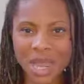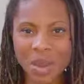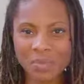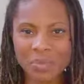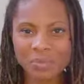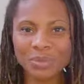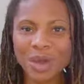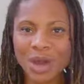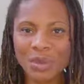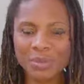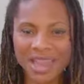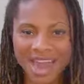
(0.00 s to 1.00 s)
I am the
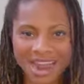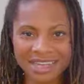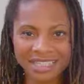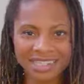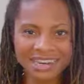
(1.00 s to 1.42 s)
blogger behind